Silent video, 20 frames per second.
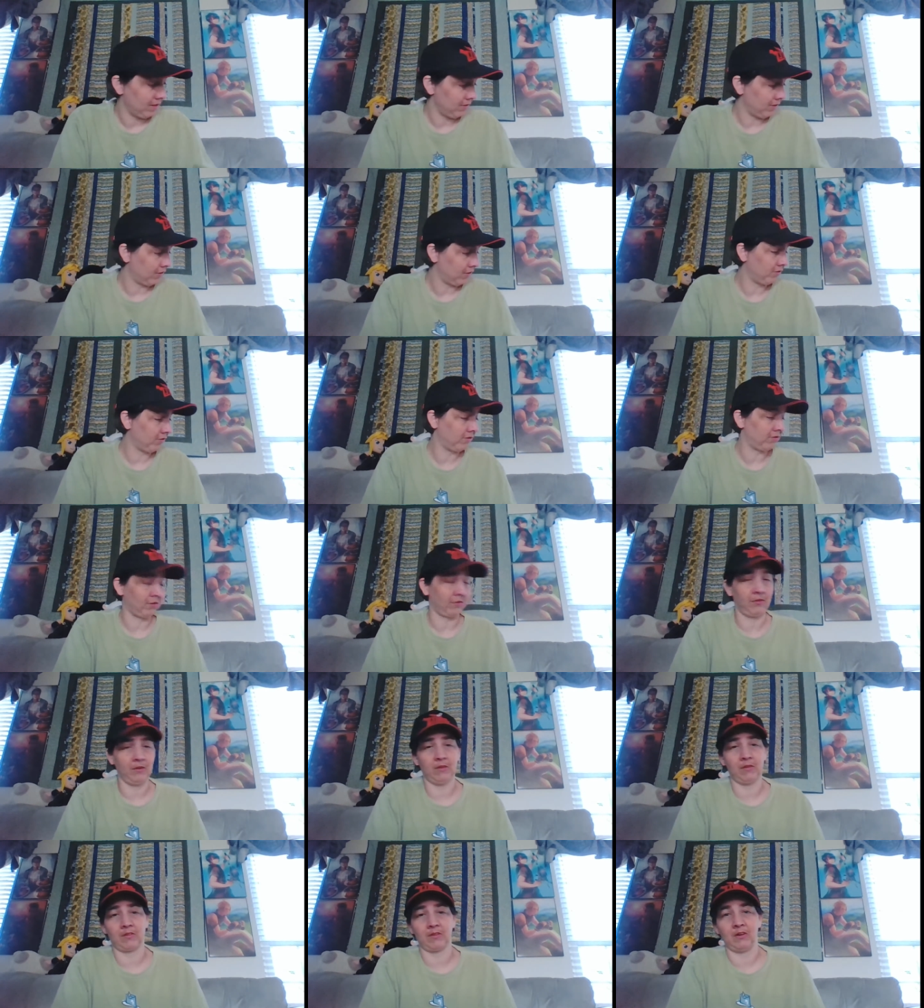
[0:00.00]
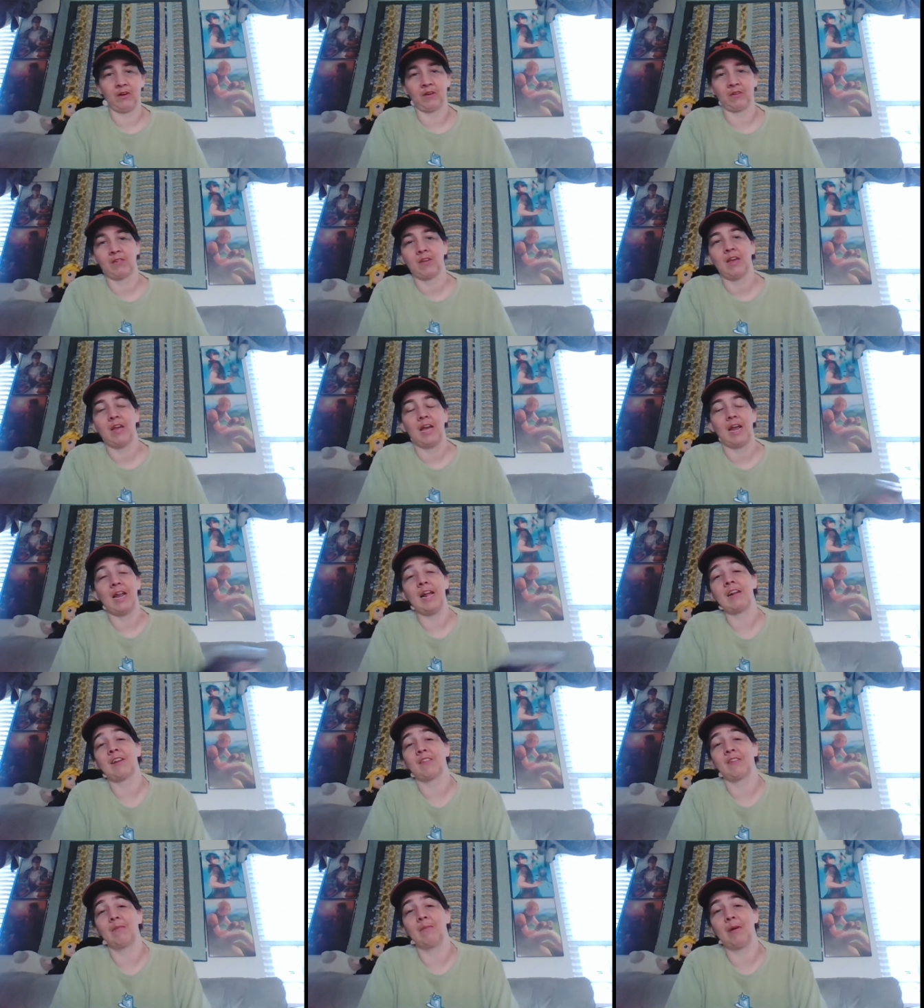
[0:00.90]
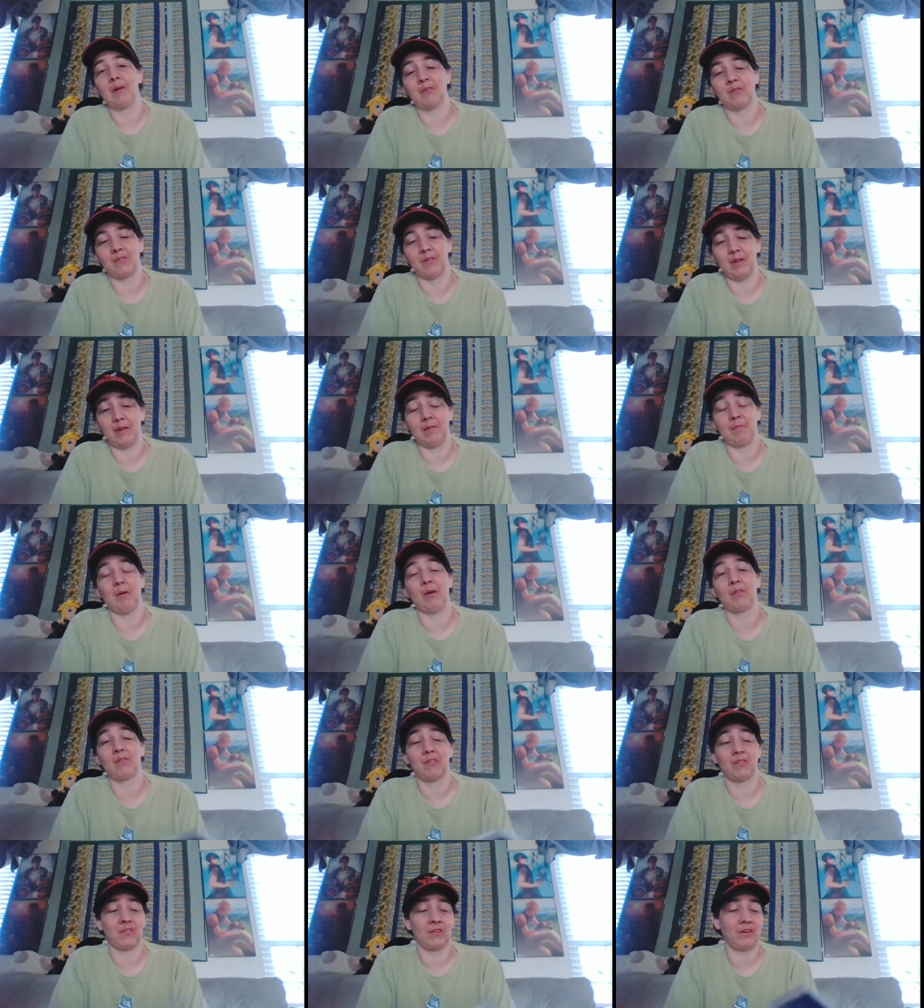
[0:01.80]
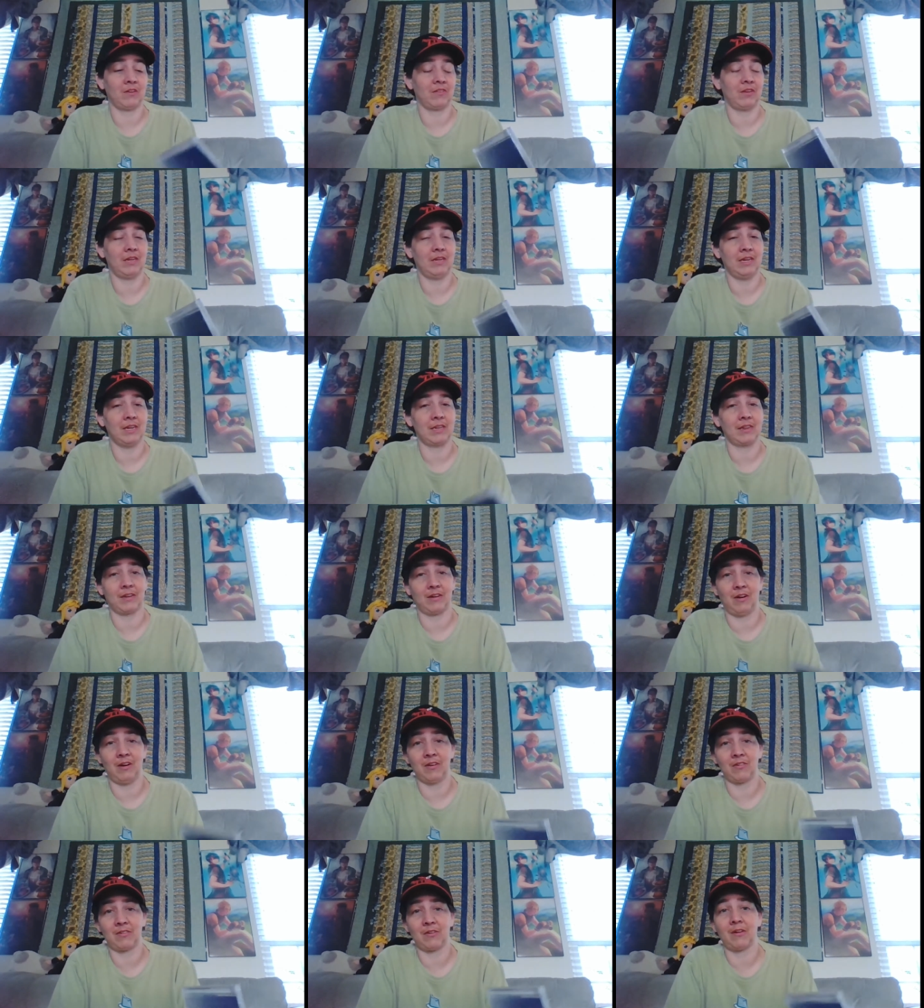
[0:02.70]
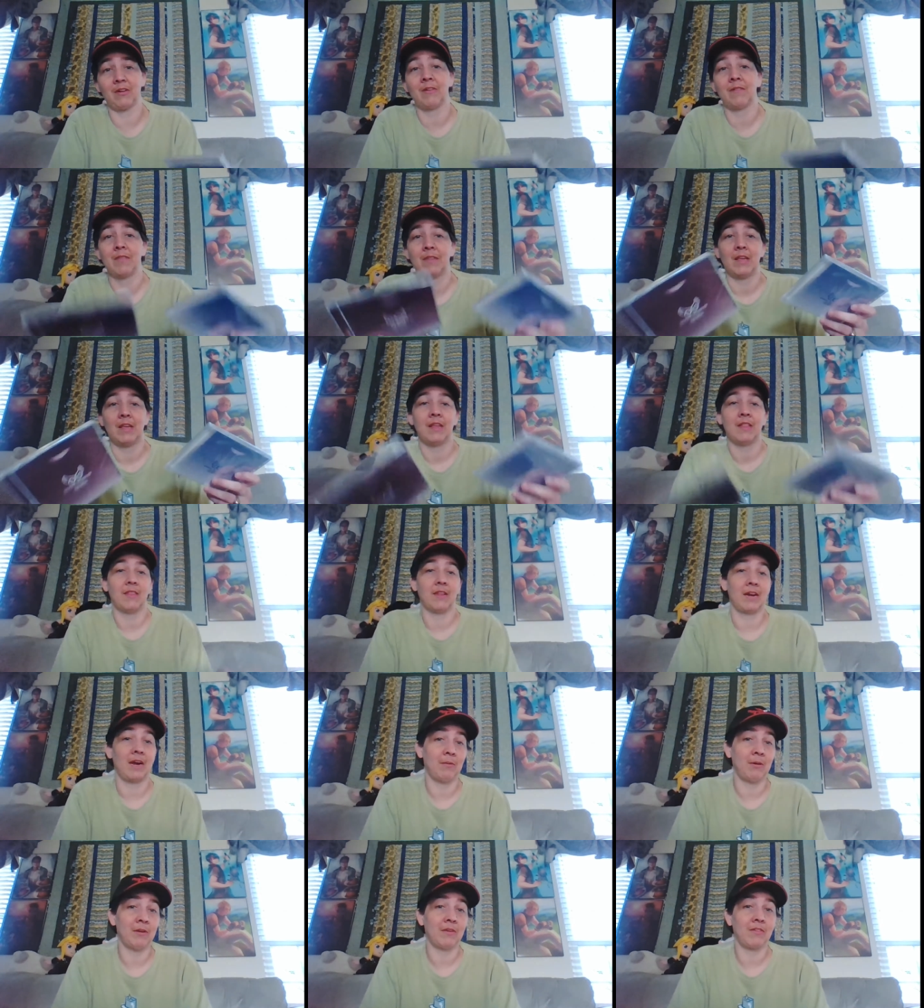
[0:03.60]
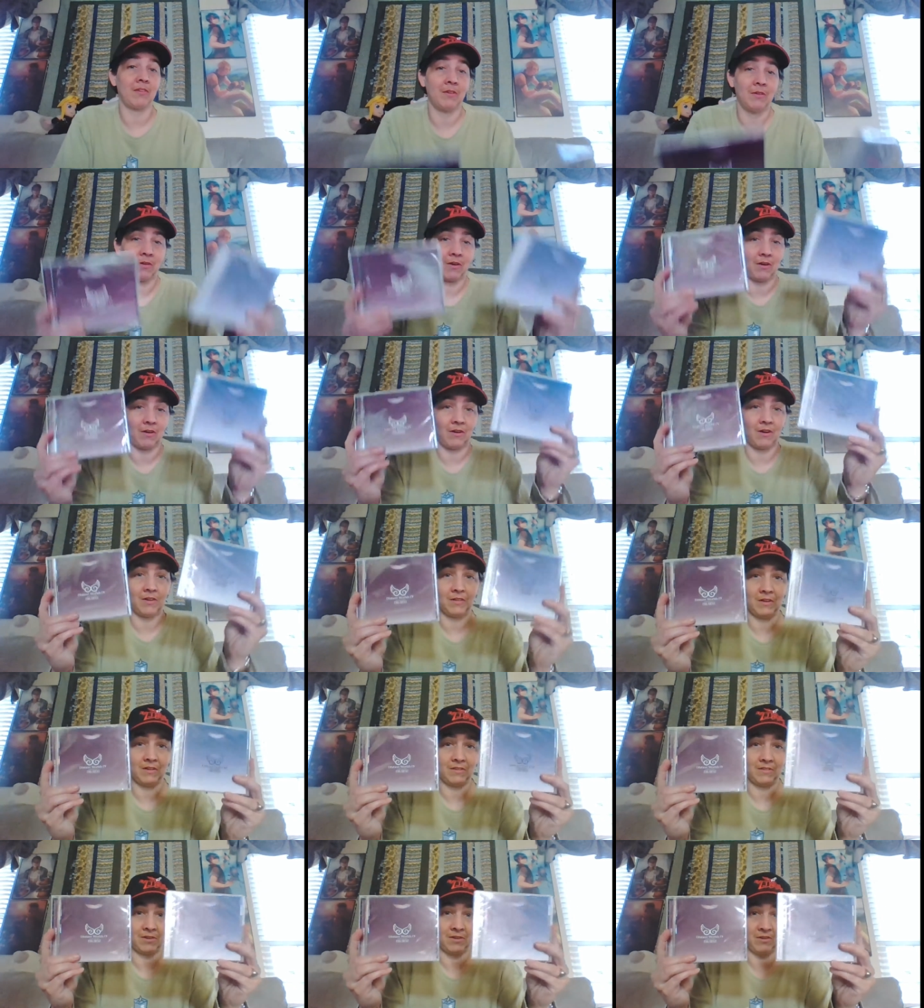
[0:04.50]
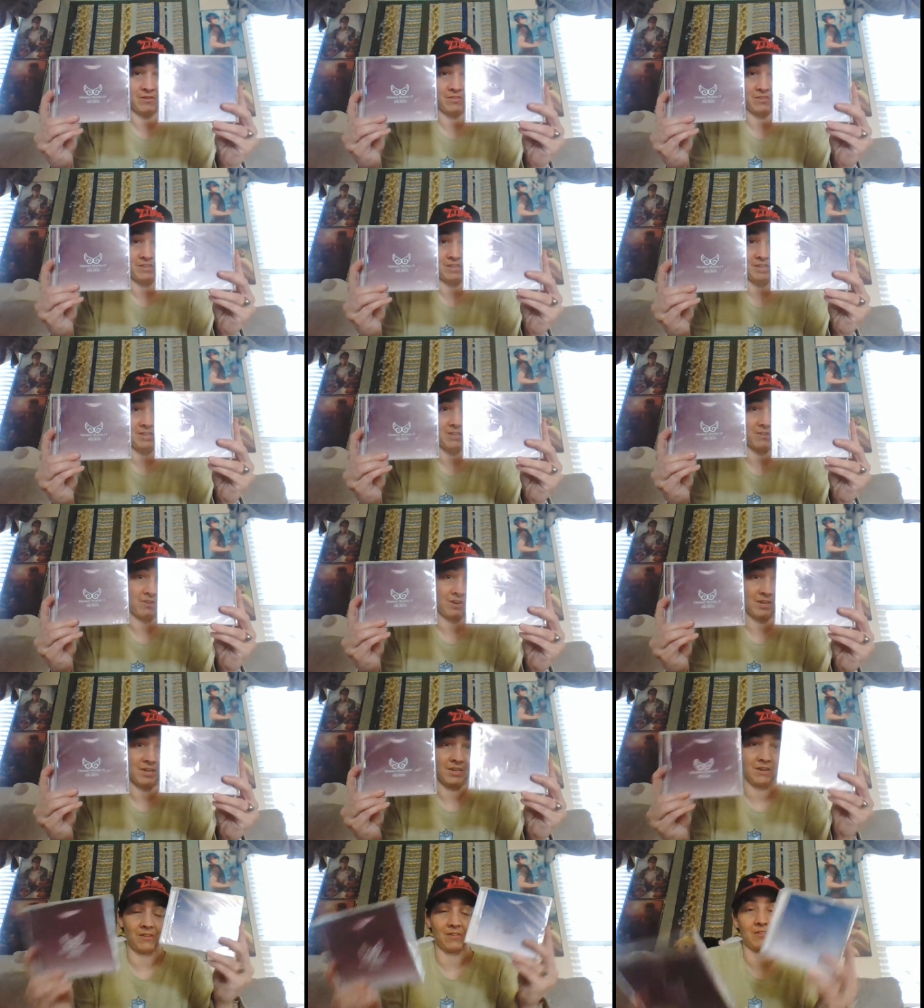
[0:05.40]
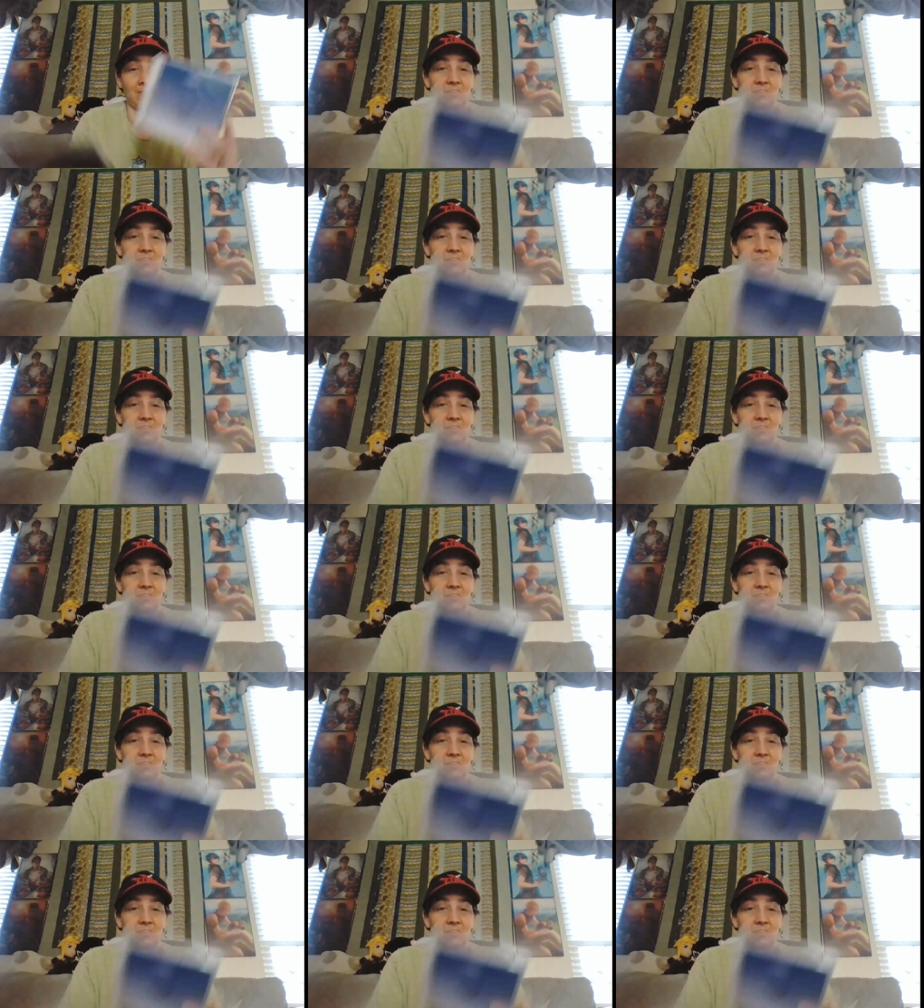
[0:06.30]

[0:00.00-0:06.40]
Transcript: Those are just a few of the songs. And actually, most of the songs they did at the concert that I went to are on these 2 CDs right here.